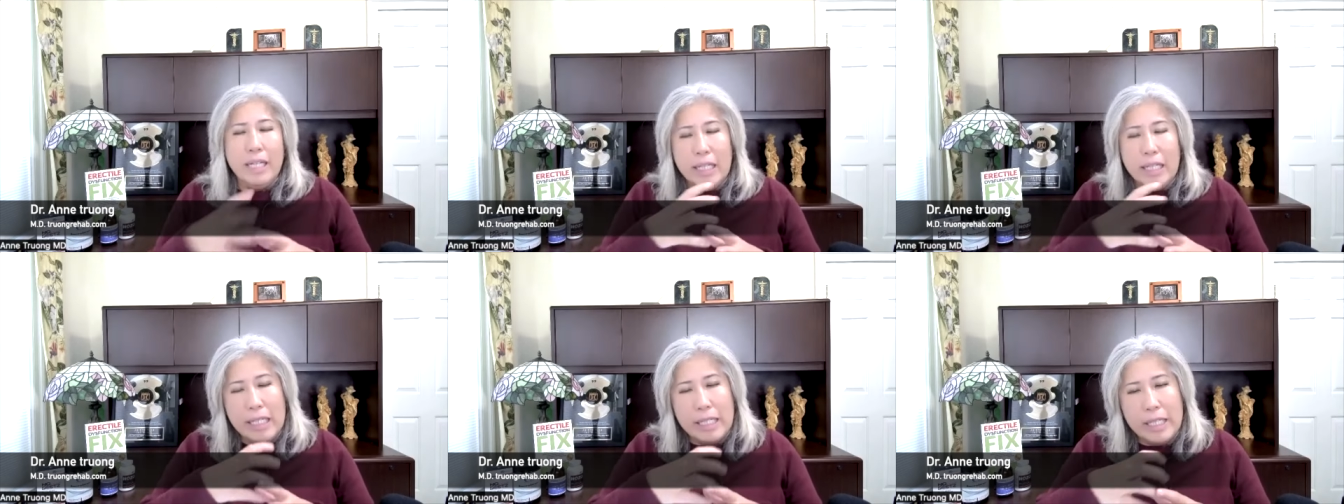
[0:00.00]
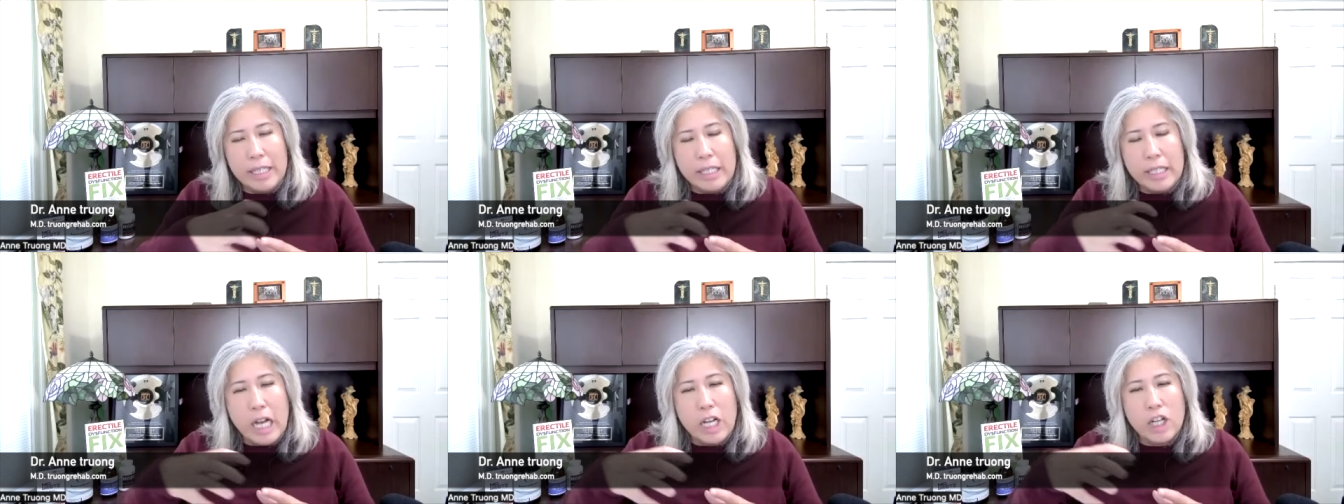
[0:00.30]
It mm-hmm.
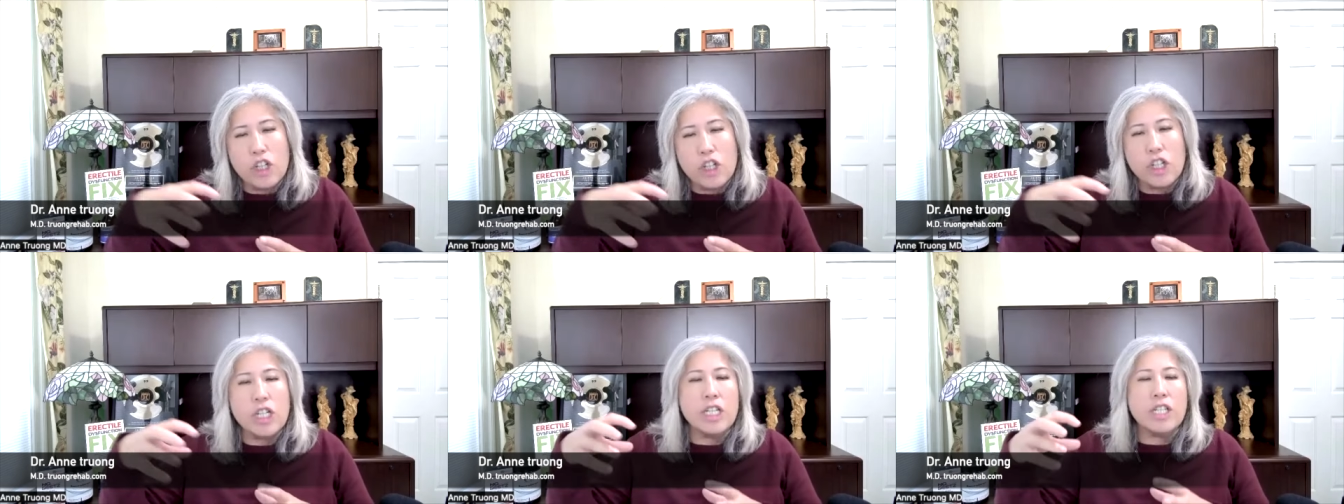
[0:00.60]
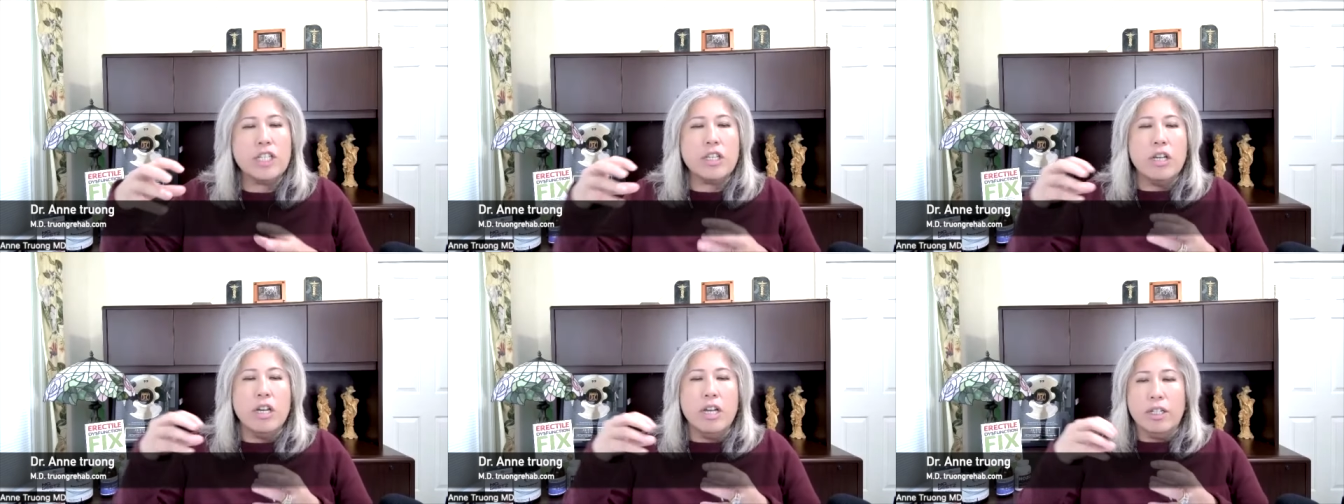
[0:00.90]

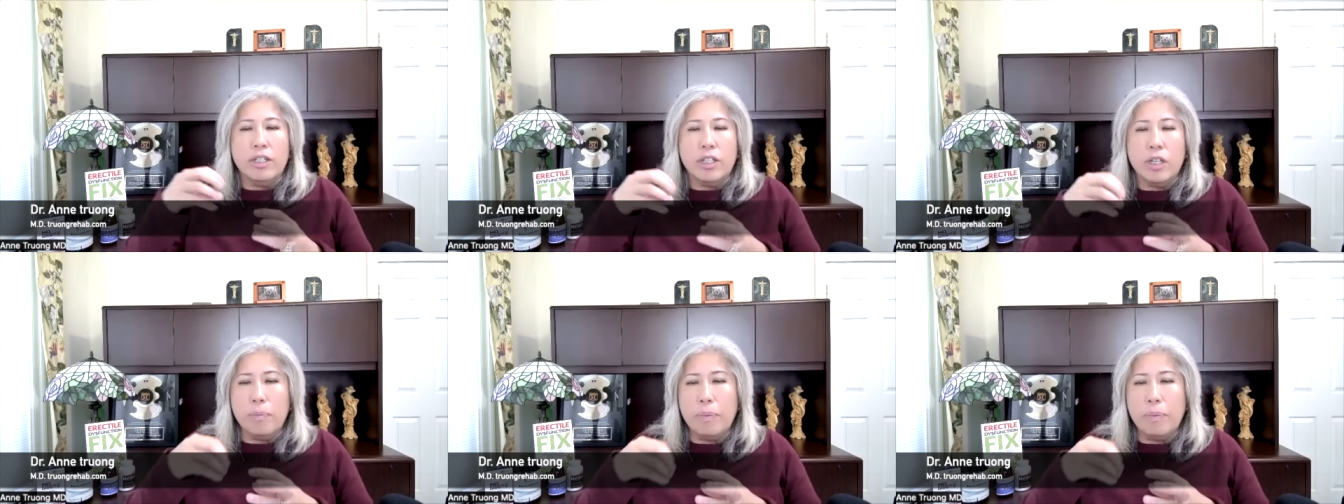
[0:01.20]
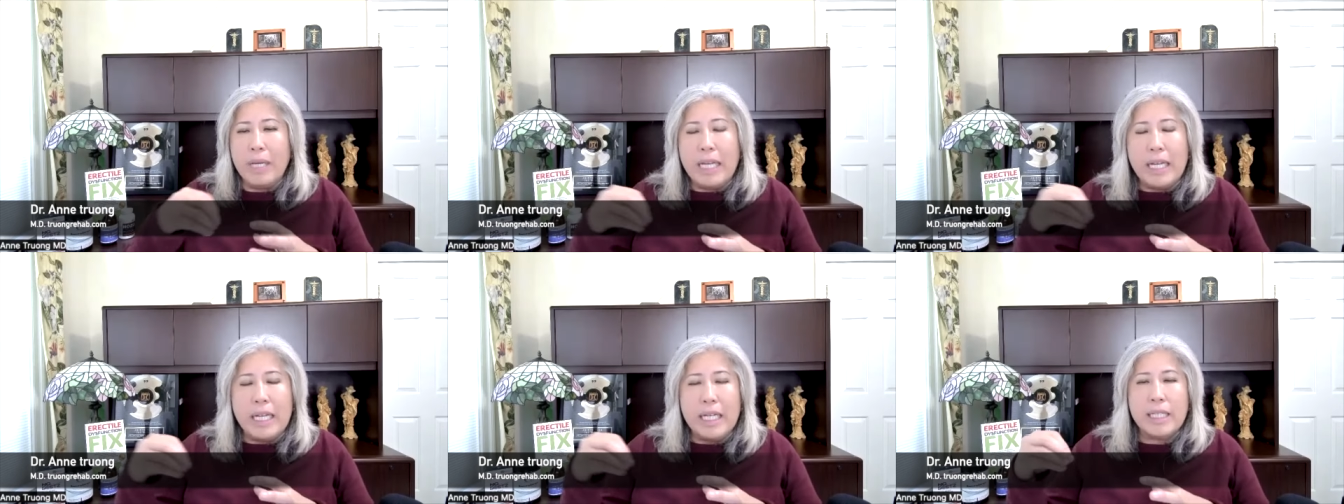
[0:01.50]
suction your
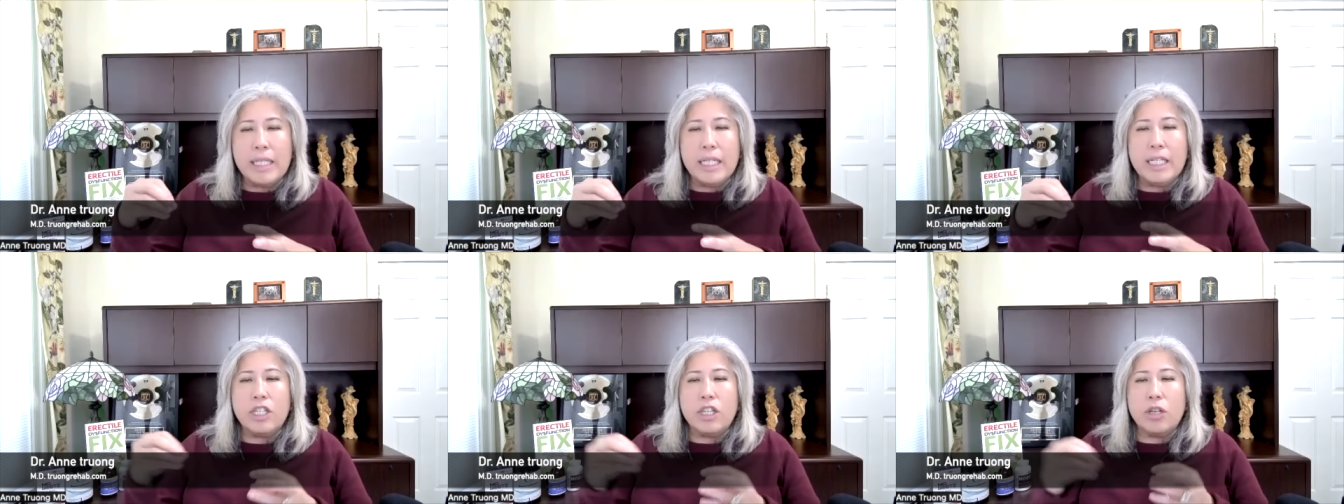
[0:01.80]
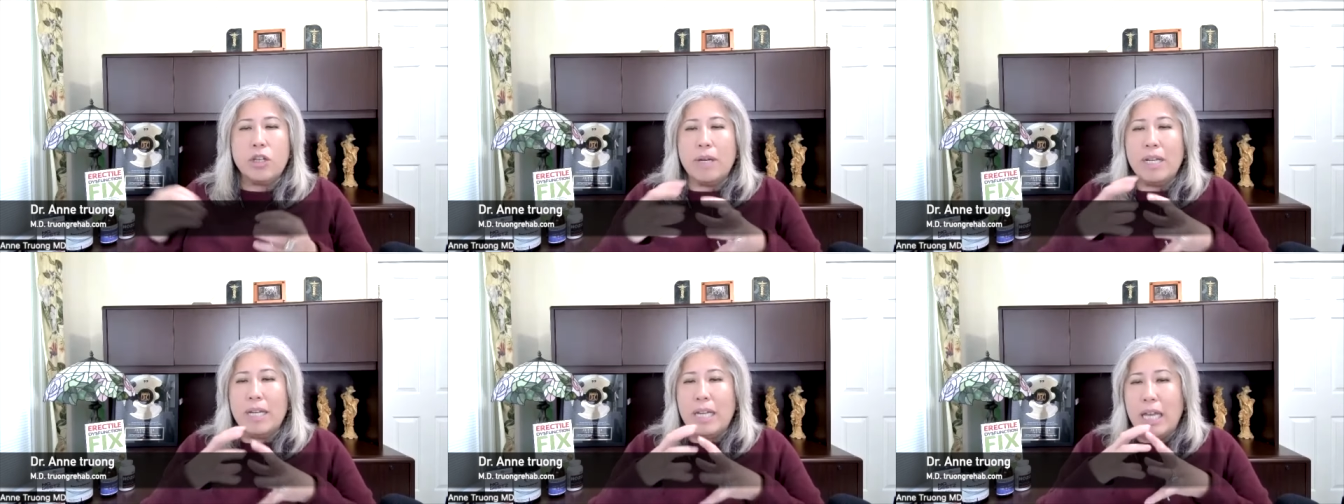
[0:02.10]
penis into it,